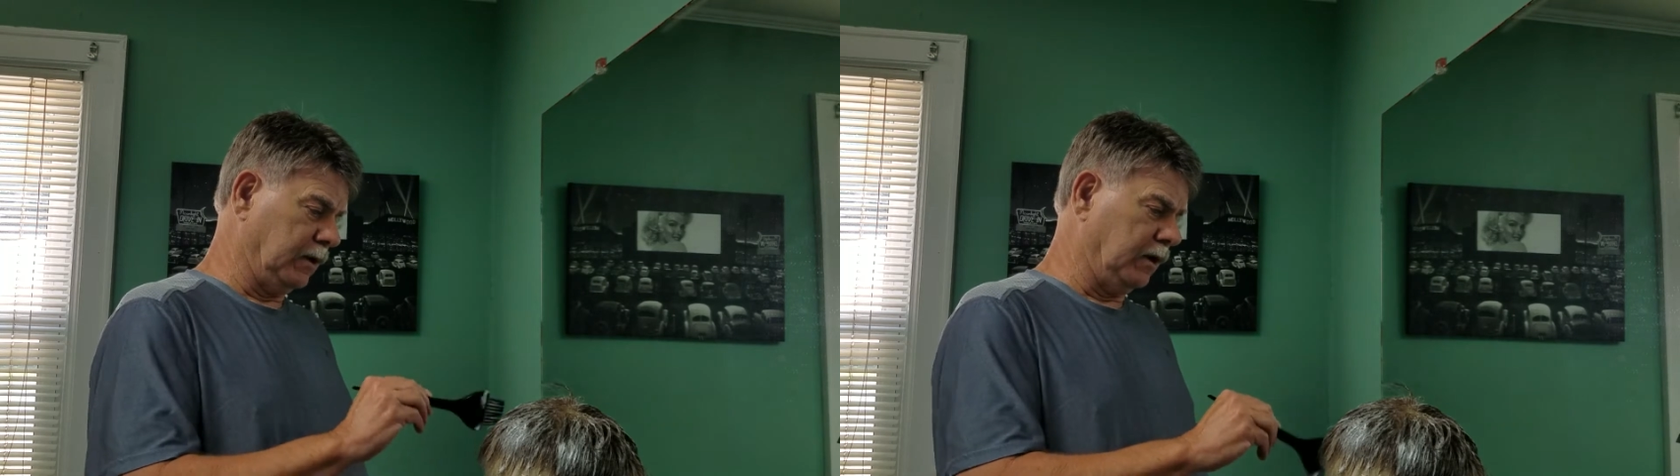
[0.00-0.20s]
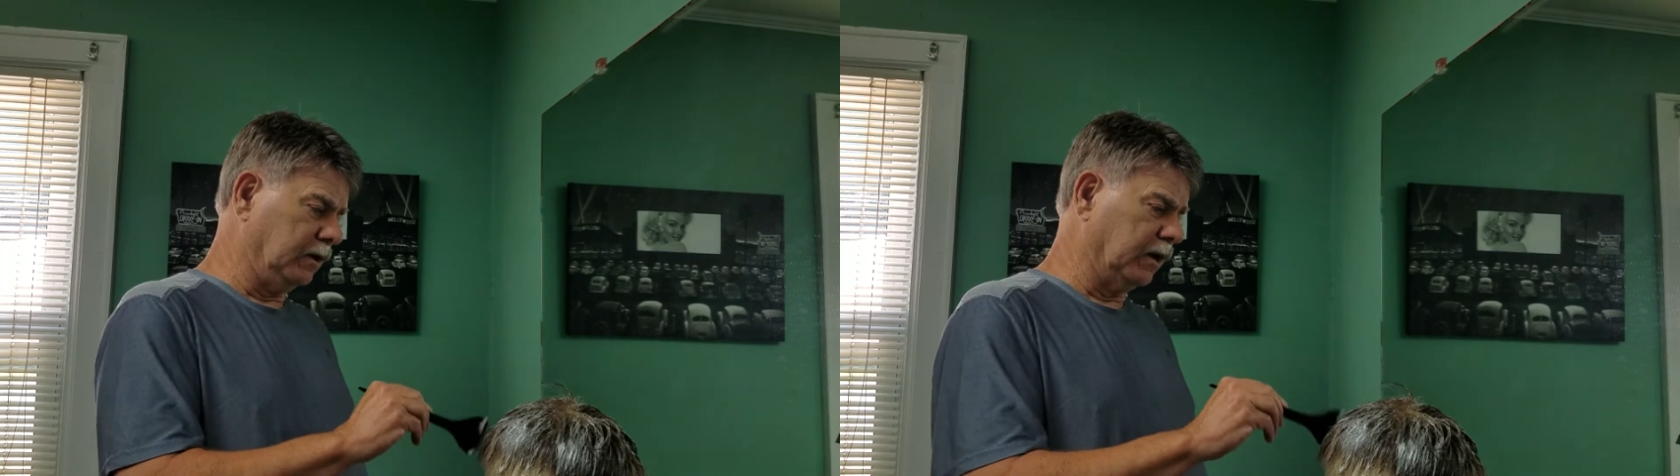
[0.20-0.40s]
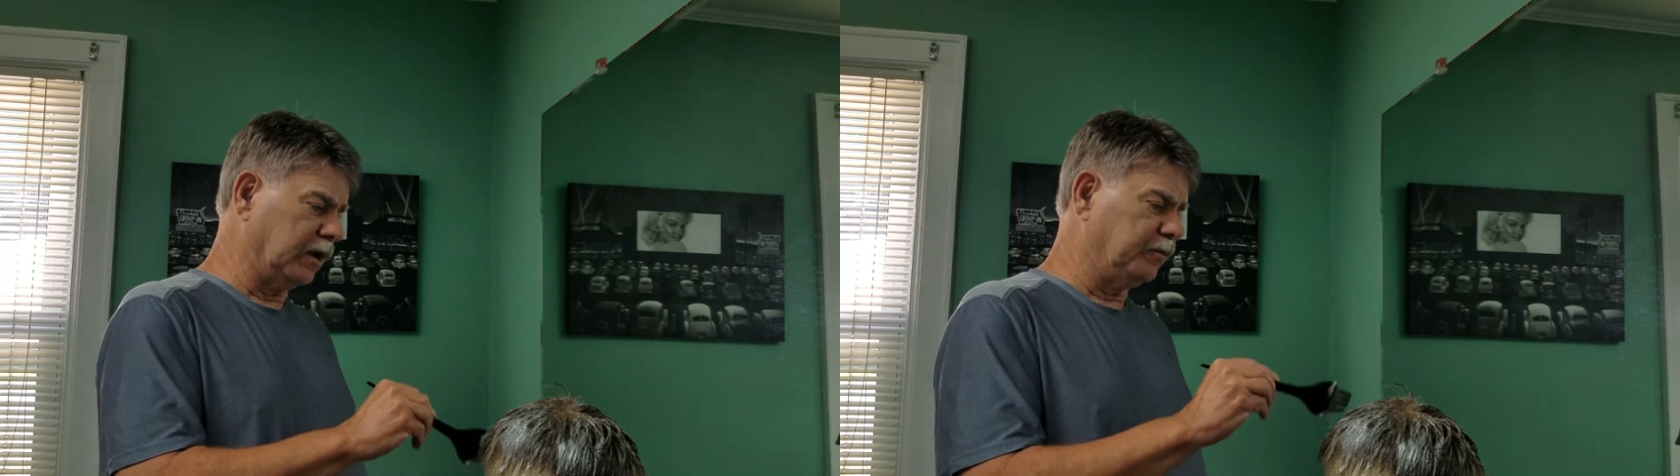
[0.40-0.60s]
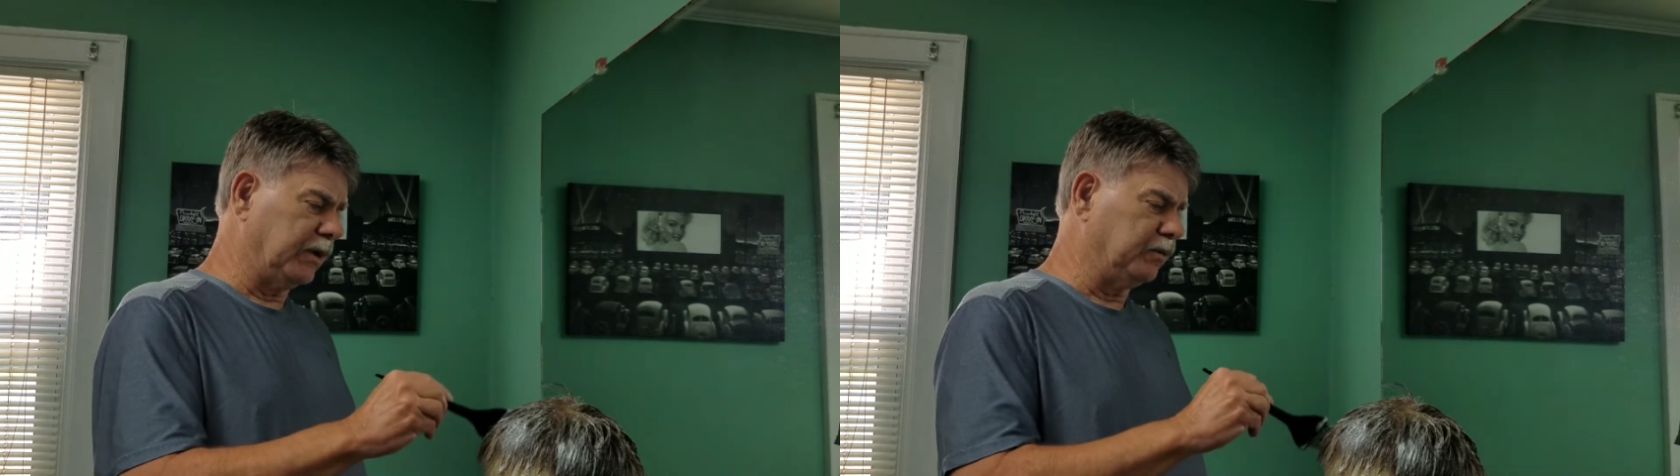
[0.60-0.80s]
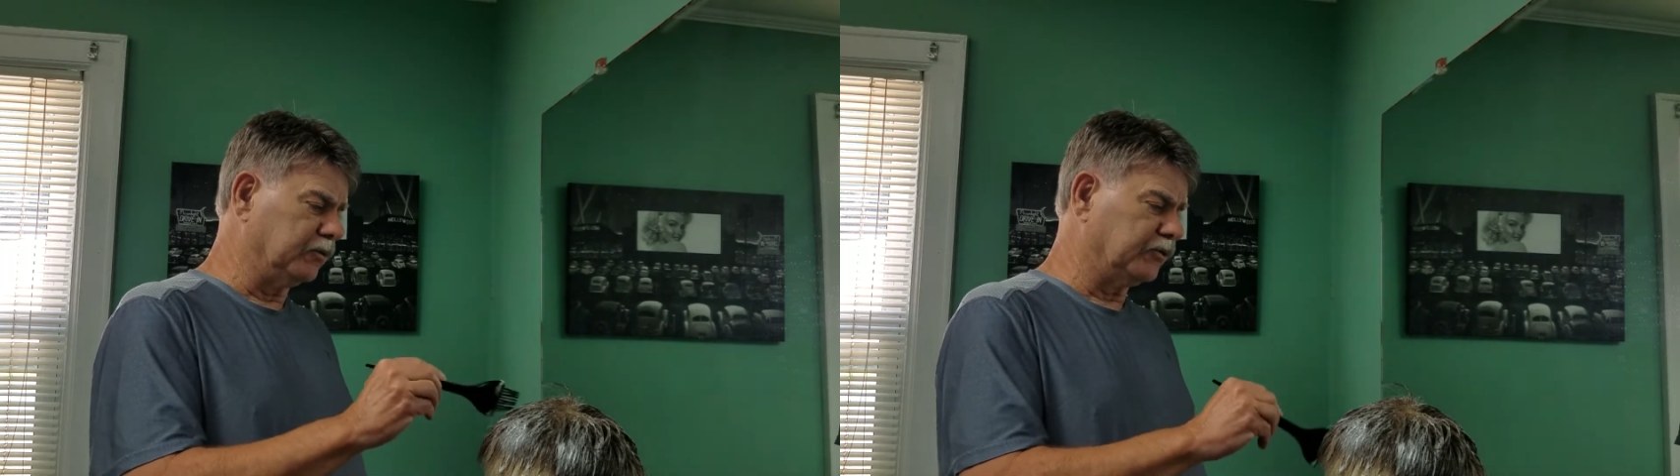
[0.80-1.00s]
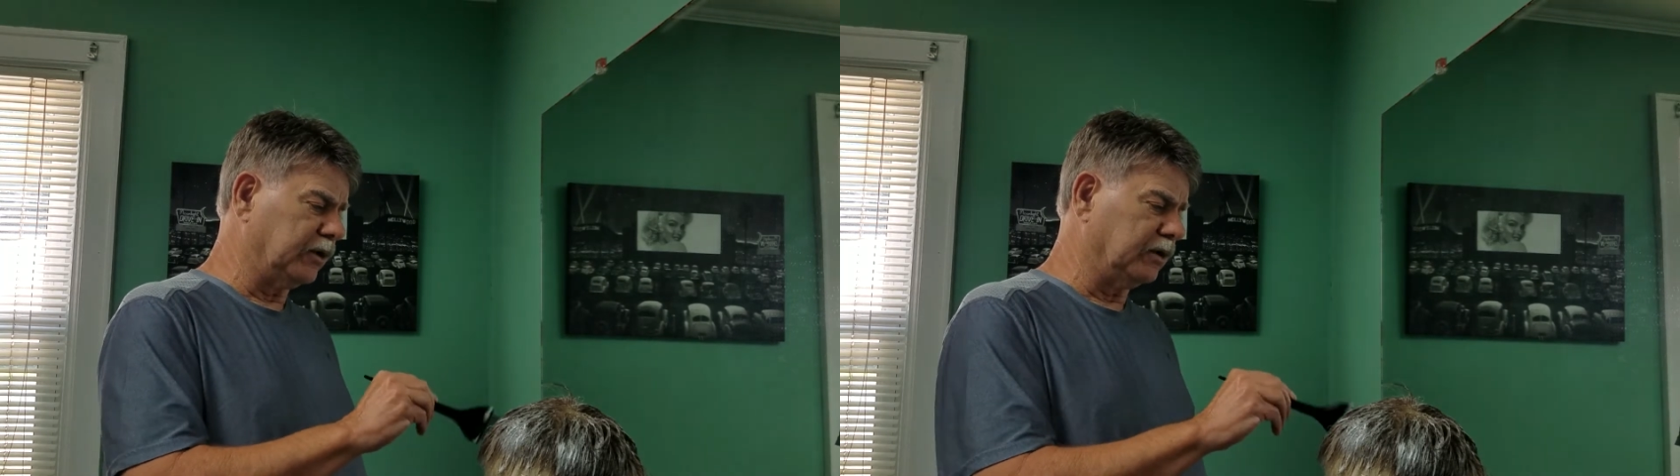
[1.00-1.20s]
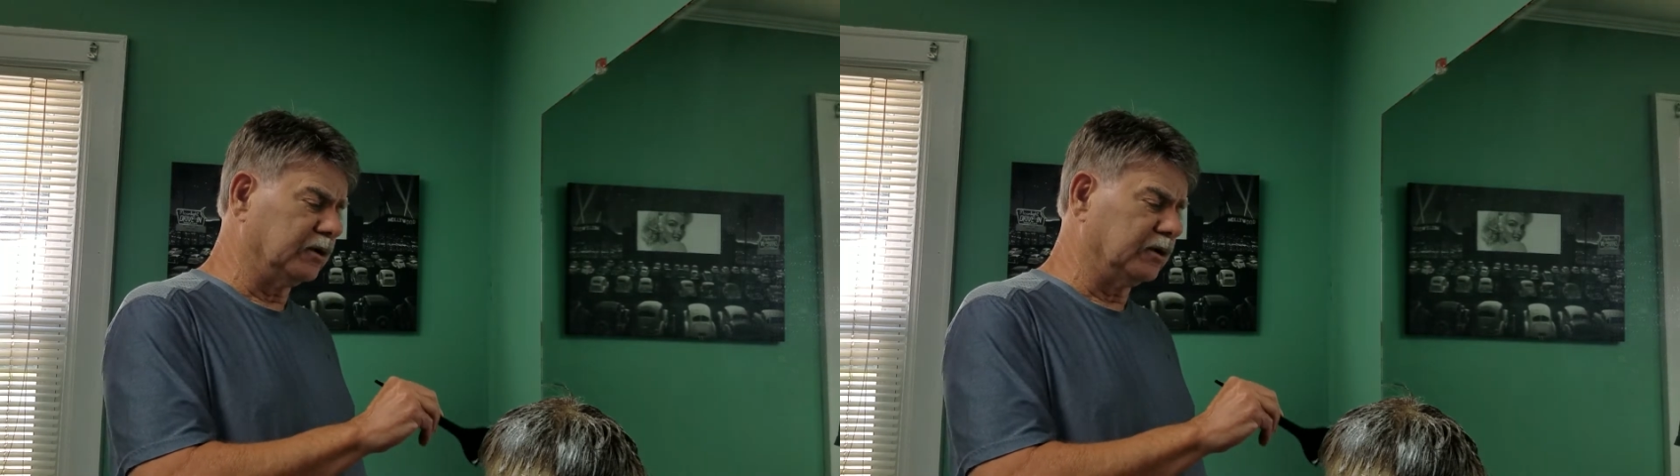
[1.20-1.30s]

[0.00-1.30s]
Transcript: lot of people are scared to